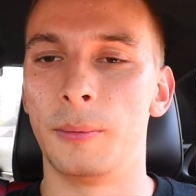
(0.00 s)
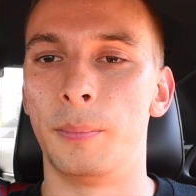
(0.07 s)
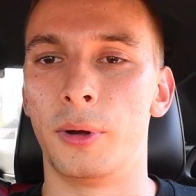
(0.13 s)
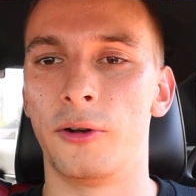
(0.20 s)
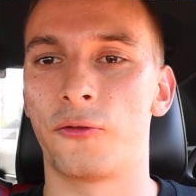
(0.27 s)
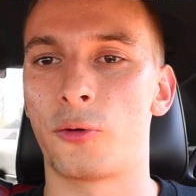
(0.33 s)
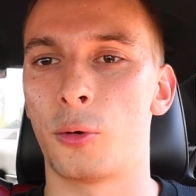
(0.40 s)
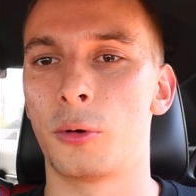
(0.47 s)

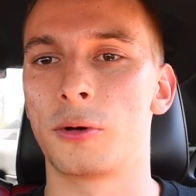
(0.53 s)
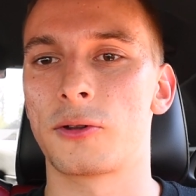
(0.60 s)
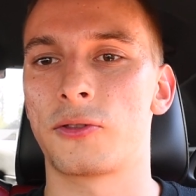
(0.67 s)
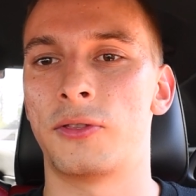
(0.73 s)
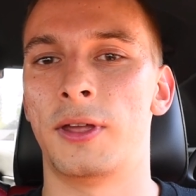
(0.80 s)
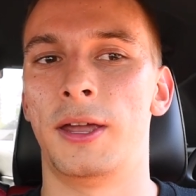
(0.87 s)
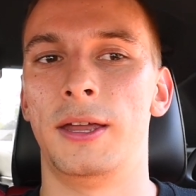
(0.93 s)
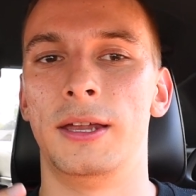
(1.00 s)
but of course
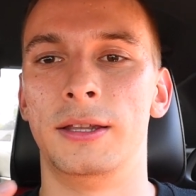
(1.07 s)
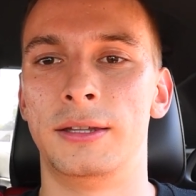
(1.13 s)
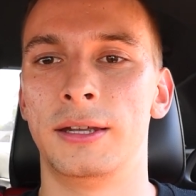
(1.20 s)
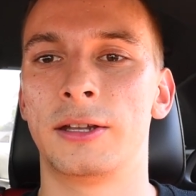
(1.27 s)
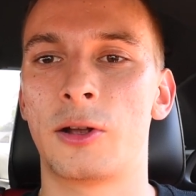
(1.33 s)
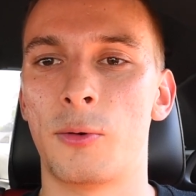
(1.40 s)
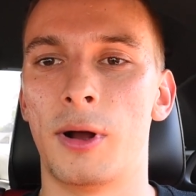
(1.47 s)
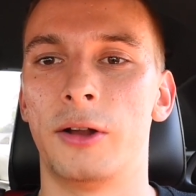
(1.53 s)
they
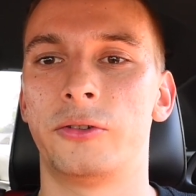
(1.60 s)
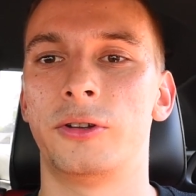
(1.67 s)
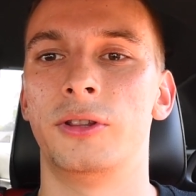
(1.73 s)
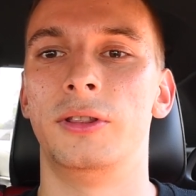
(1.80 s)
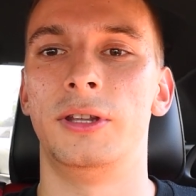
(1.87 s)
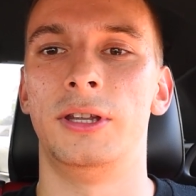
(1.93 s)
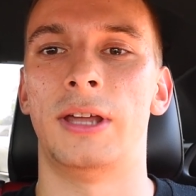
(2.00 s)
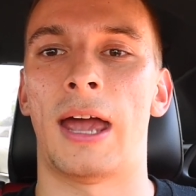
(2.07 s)
did
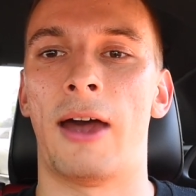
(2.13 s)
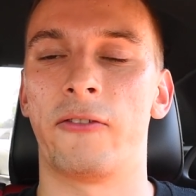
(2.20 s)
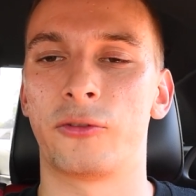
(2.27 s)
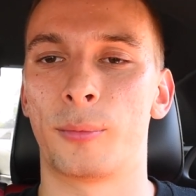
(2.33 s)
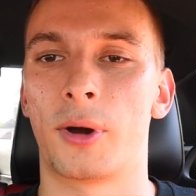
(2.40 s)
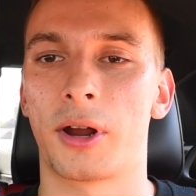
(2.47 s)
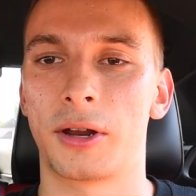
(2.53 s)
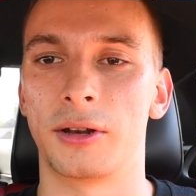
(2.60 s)
question the
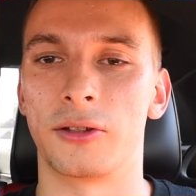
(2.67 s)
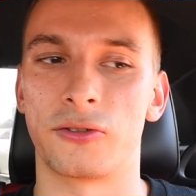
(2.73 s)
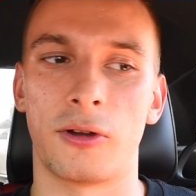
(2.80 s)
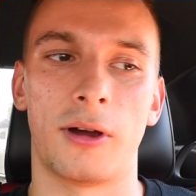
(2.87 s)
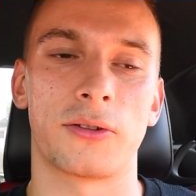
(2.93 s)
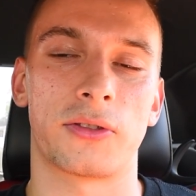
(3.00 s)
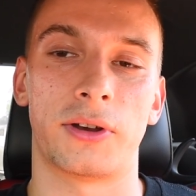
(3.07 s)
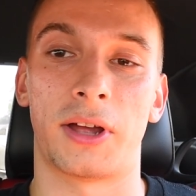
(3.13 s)
aftermarket
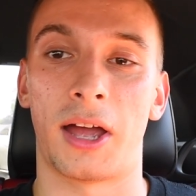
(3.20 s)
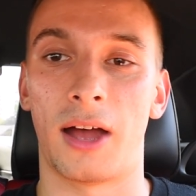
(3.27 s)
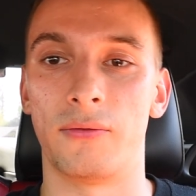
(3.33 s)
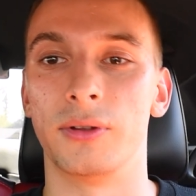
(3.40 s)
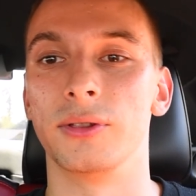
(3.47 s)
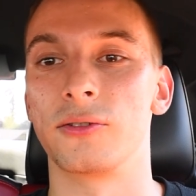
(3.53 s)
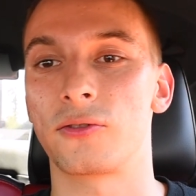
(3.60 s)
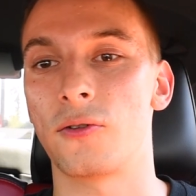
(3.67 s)
exhaust that I have
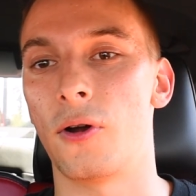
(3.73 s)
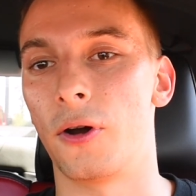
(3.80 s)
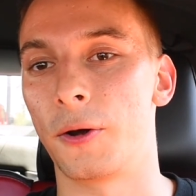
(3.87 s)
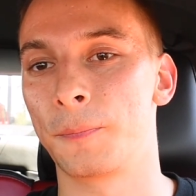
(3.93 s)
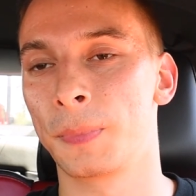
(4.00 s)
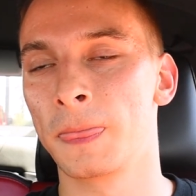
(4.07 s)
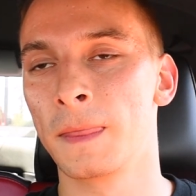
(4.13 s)
on this car.